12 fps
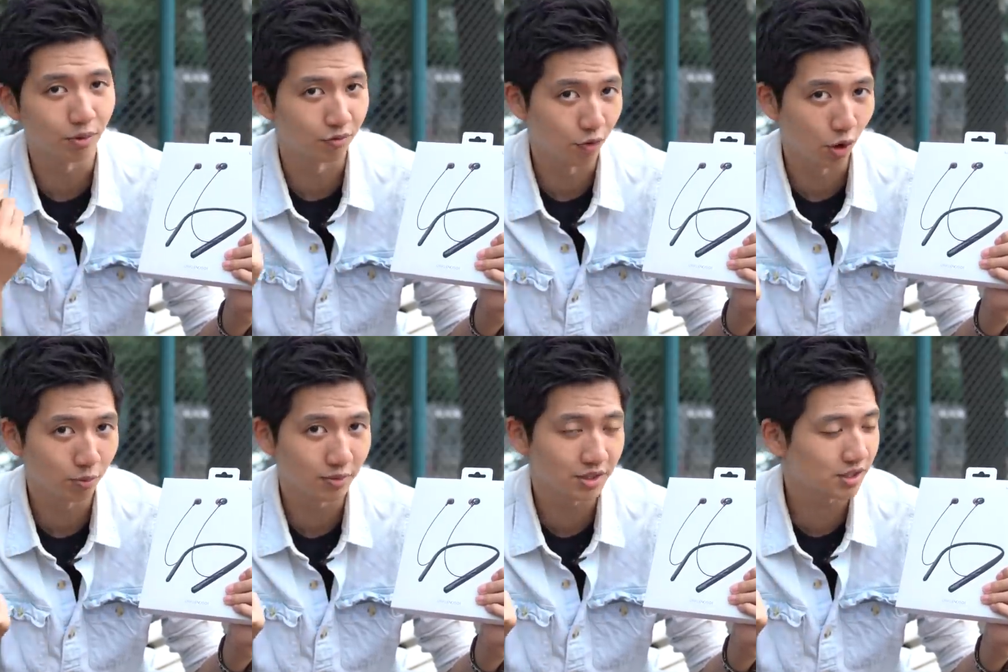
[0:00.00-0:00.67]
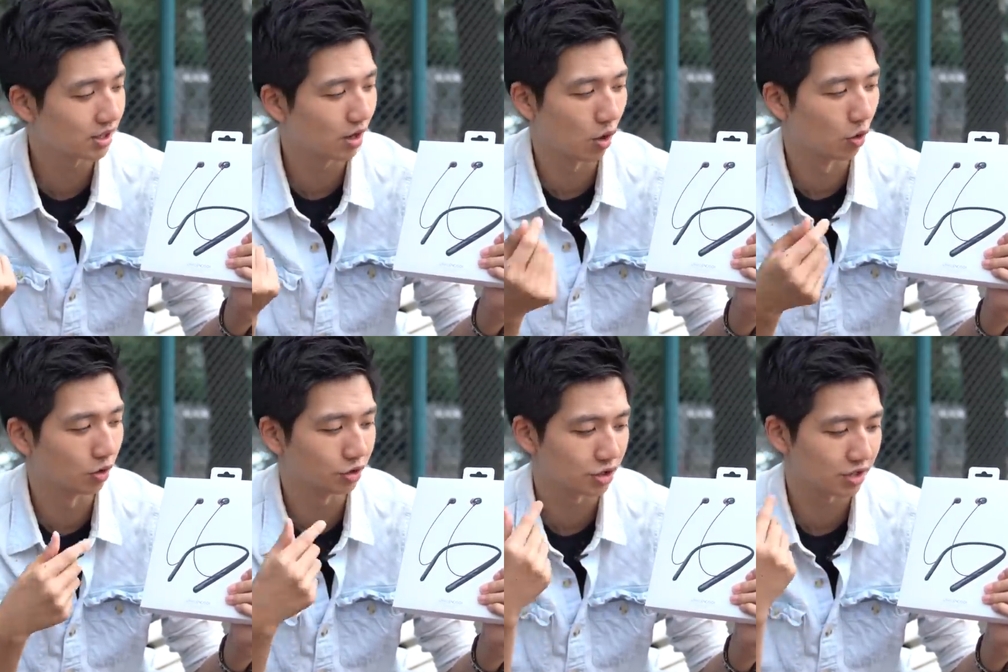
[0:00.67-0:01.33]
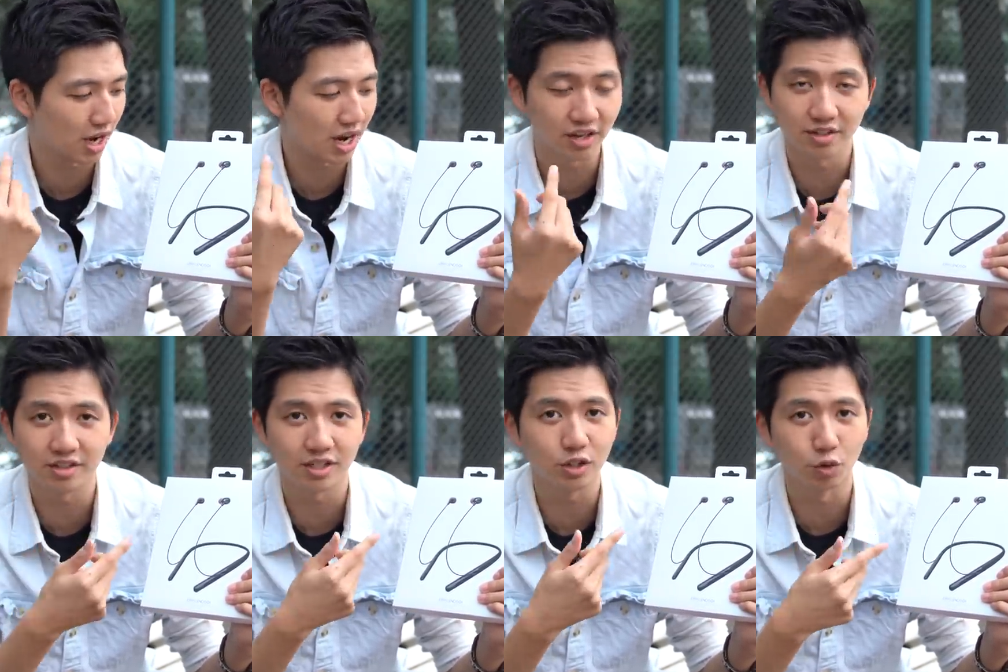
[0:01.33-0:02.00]
performance, or just
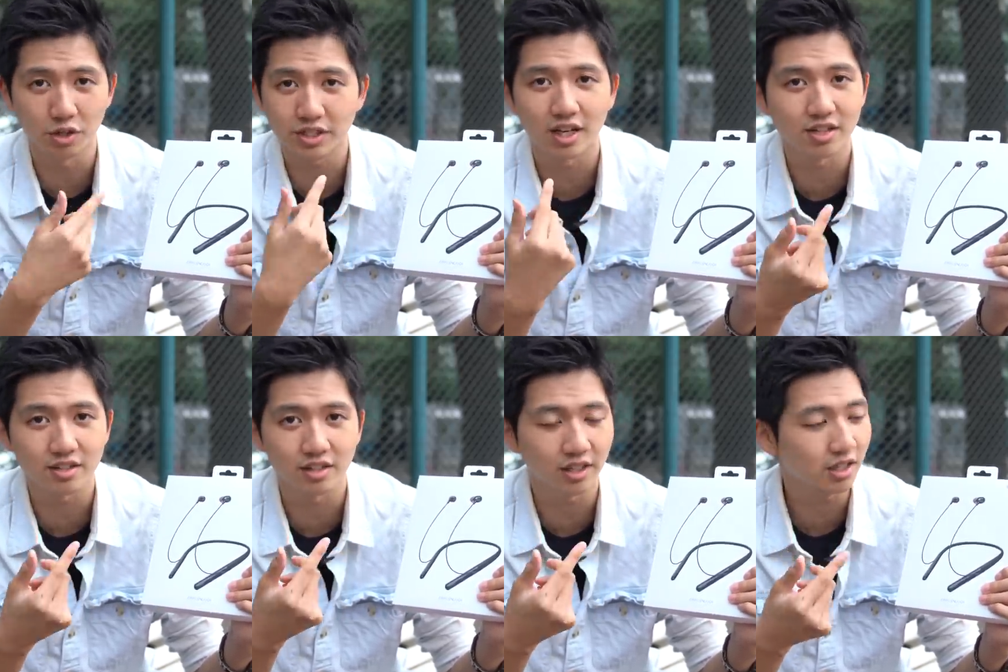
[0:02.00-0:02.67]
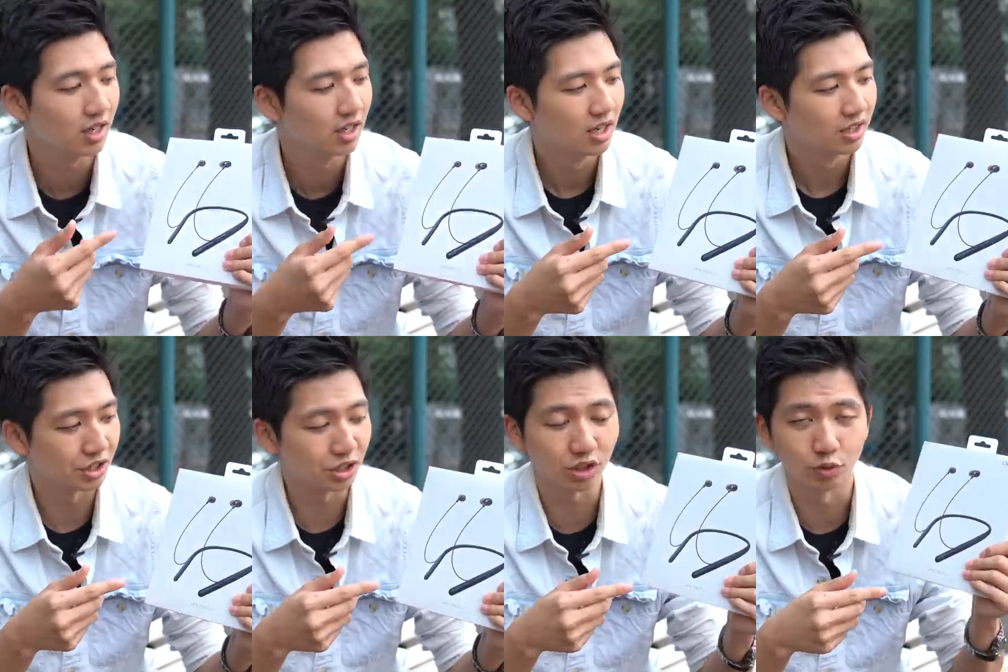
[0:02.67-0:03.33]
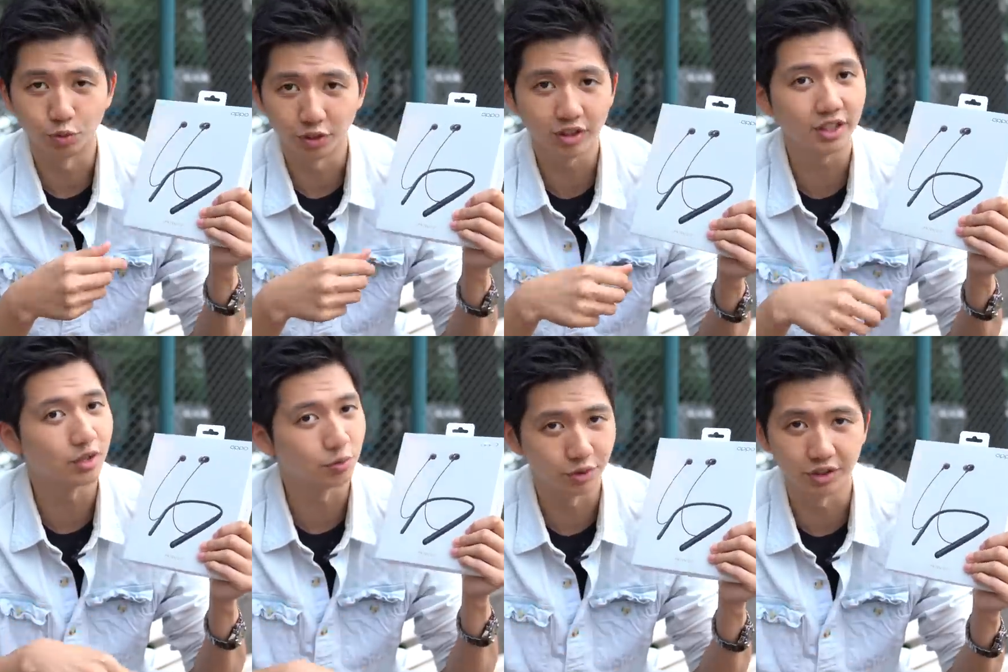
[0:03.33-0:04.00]
ANC noise cancelling, these are
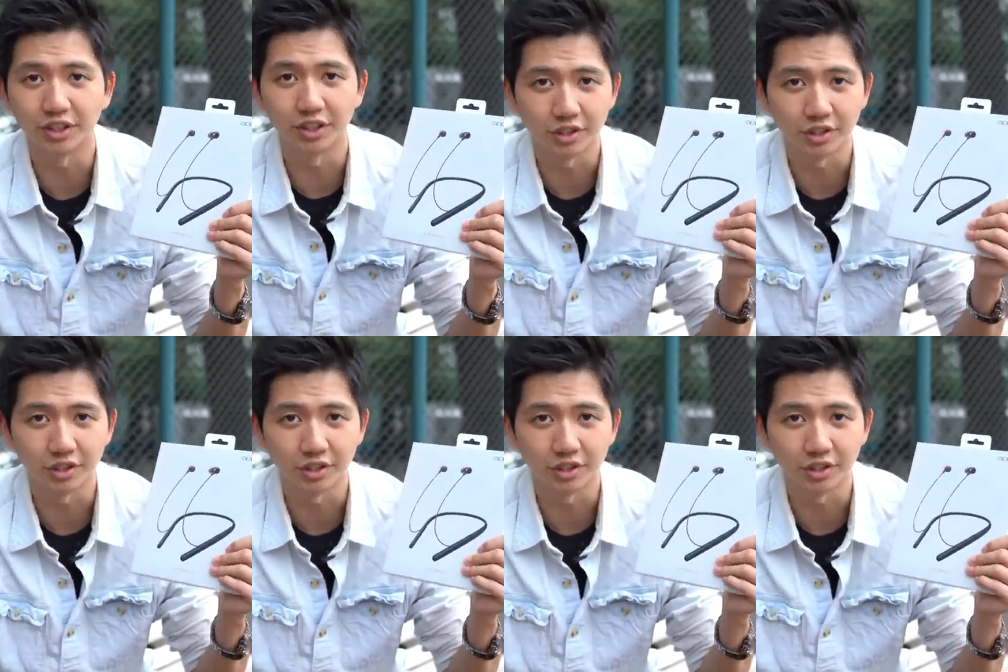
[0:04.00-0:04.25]
really, really